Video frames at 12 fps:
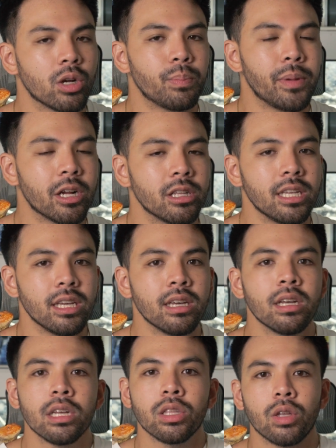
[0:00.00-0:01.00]
your
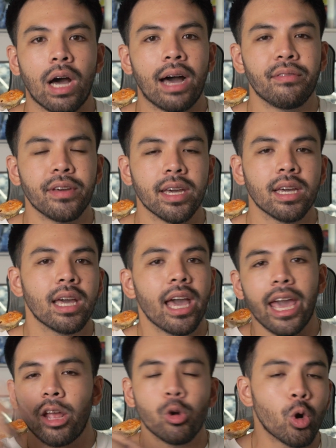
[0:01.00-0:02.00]
beardy to having
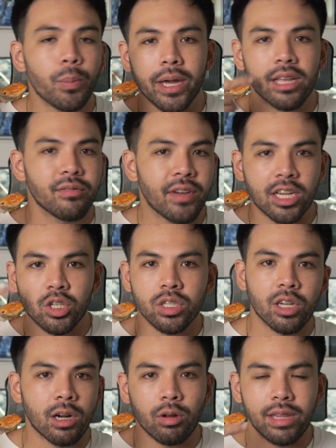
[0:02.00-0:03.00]
aerobic
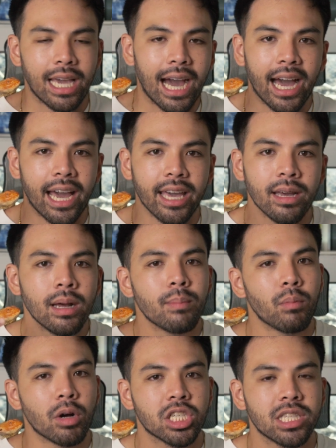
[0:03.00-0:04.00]
infections around the eye,
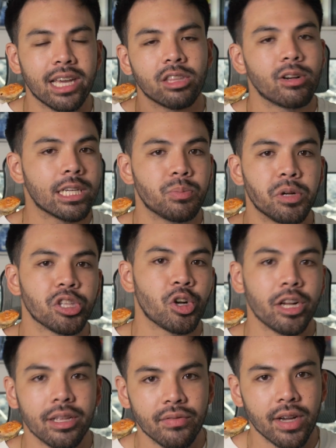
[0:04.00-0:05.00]
much like the
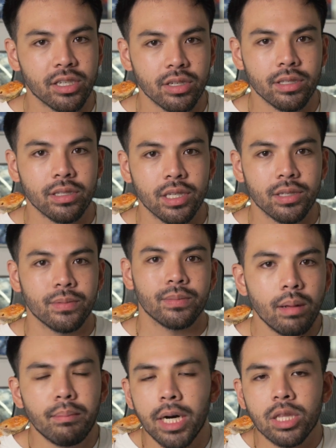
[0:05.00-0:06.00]
respiratory infections.
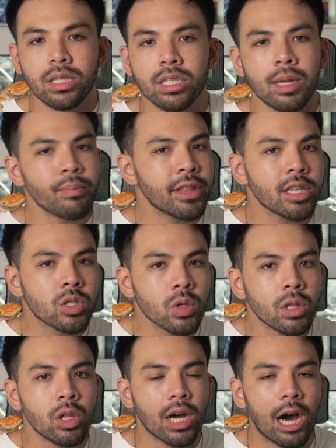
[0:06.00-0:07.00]
But some things to
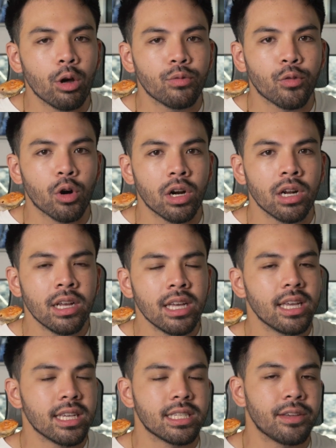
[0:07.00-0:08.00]
look out for
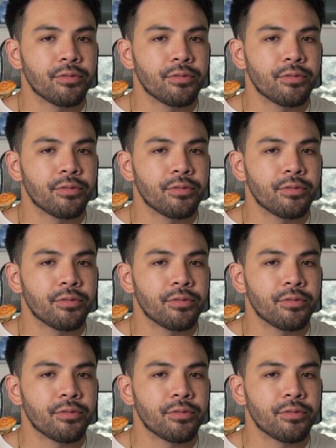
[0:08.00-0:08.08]
is